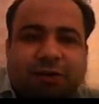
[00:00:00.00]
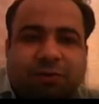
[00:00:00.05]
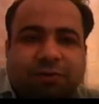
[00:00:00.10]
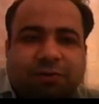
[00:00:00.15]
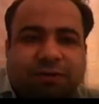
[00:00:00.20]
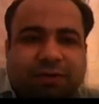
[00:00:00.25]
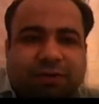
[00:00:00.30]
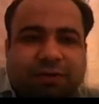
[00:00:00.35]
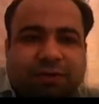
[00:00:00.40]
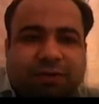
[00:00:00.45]

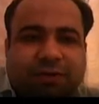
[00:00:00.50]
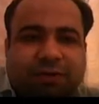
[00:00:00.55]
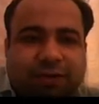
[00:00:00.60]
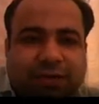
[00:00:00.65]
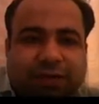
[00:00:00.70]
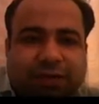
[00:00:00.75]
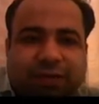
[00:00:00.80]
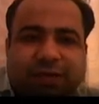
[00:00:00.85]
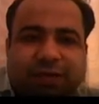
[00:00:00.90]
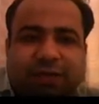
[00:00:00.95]
to
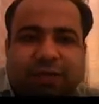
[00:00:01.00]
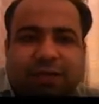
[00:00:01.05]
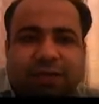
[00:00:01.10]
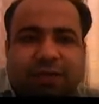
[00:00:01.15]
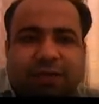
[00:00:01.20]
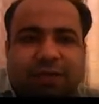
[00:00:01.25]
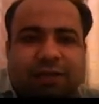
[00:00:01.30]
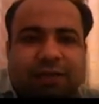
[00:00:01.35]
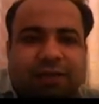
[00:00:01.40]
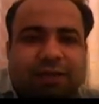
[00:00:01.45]
see
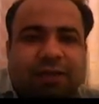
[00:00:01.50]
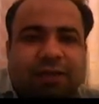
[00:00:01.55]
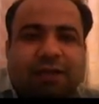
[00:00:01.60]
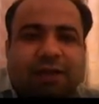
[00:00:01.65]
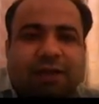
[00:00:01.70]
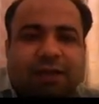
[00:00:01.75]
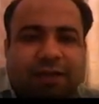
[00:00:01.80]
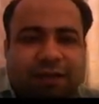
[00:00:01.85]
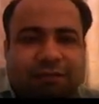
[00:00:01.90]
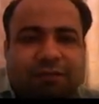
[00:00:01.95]

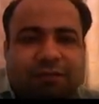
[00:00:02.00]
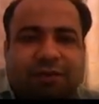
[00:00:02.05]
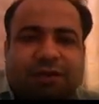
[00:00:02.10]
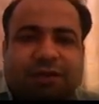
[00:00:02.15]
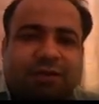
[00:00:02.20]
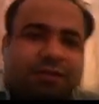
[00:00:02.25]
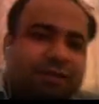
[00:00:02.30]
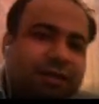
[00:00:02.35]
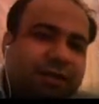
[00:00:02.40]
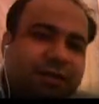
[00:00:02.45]
if it
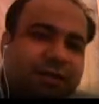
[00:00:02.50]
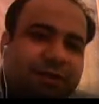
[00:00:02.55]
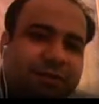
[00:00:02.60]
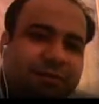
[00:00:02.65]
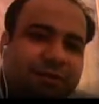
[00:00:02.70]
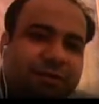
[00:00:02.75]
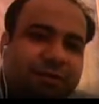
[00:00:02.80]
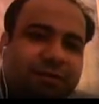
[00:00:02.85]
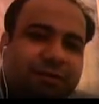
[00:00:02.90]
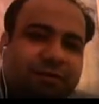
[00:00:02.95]
is
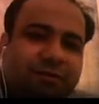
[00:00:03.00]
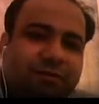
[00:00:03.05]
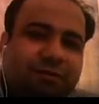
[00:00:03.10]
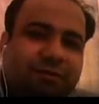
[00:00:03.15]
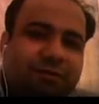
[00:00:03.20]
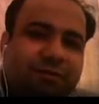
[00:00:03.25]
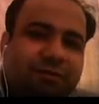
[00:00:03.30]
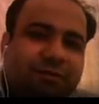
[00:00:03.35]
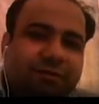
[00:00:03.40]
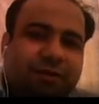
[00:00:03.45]
rejectable.
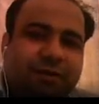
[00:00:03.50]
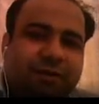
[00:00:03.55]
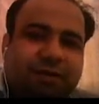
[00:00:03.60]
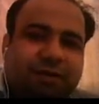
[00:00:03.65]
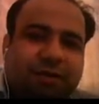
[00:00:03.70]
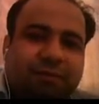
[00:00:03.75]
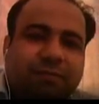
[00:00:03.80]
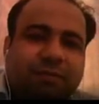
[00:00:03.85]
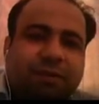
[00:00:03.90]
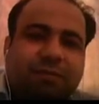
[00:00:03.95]
For
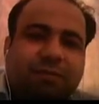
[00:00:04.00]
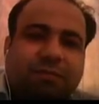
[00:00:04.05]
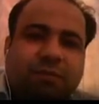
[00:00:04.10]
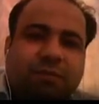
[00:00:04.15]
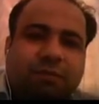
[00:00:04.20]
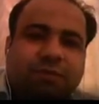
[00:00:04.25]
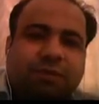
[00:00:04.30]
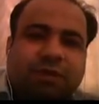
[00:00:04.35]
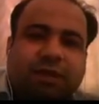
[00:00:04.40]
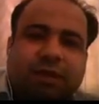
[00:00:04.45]
example,
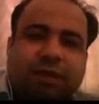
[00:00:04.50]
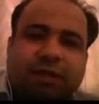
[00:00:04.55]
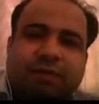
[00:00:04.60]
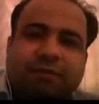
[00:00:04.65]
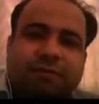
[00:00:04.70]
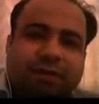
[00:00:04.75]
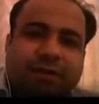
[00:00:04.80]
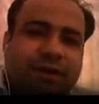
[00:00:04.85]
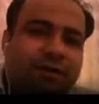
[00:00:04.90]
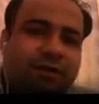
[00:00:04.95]
porosity in a
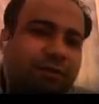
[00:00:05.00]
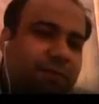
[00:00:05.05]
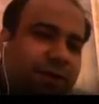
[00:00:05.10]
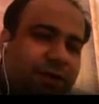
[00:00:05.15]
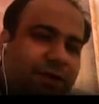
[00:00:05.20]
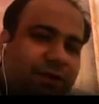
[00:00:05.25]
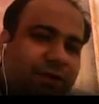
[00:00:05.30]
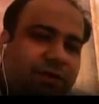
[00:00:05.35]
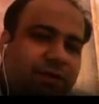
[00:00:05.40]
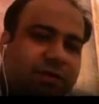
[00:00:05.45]
weld or
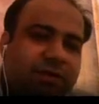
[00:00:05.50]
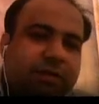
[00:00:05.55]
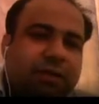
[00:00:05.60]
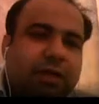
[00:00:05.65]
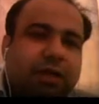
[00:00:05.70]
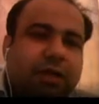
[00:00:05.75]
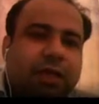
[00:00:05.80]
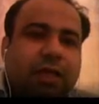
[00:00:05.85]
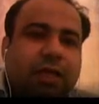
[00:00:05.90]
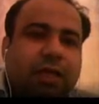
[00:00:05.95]
metal weld.
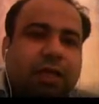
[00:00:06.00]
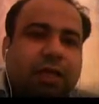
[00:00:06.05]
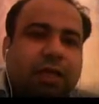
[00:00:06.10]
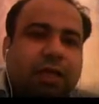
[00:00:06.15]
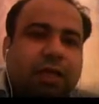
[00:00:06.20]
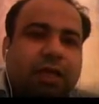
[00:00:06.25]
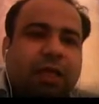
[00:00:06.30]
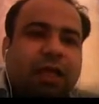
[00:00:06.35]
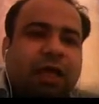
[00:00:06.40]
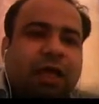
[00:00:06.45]

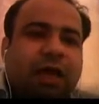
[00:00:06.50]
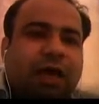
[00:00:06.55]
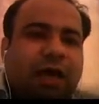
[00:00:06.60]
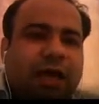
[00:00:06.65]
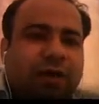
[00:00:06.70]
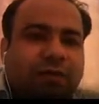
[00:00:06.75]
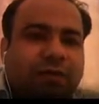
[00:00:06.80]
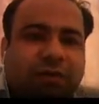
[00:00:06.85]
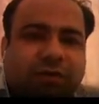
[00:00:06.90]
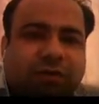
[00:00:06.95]
I have
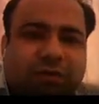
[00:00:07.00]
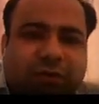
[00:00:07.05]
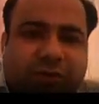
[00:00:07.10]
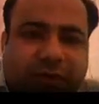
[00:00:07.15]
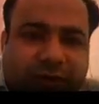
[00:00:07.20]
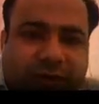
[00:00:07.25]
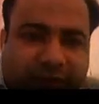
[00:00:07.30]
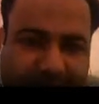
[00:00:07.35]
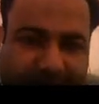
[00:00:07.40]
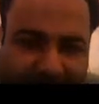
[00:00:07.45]
also
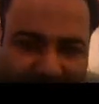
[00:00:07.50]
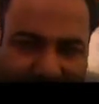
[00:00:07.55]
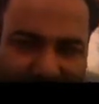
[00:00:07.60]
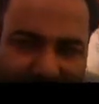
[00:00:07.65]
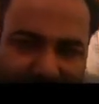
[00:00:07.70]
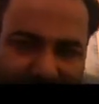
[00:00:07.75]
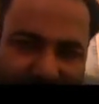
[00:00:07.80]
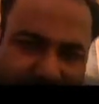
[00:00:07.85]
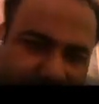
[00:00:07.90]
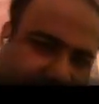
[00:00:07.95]
discussed with
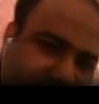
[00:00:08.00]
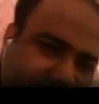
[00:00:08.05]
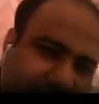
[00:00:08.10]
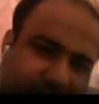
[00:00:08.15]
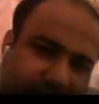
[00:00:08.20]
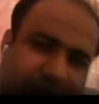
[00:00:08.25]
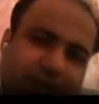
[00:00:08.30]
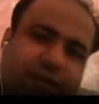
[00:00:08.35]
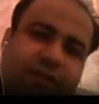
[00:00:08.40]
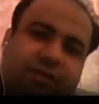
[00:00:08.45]
you in the
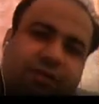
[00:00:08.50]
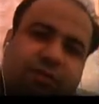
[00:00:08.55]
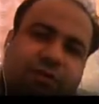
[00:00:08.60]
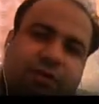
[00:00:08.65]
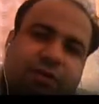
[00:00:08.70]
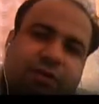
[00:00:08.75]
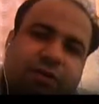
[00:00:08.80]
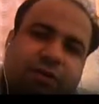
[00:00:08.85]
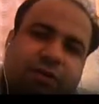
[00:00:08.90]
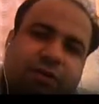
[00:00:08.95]
starting
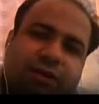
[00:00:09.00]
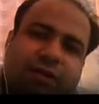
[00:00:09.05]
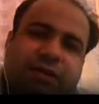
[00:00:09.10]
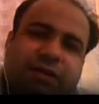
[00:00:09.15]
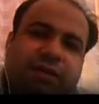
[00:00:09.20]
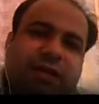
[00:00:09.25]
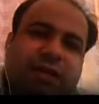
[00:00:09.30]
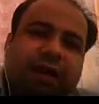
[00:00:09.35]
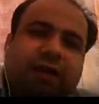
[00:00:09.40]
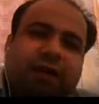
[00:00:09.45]
only
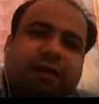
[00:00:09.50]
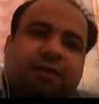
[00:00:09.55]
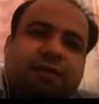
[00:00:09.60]
that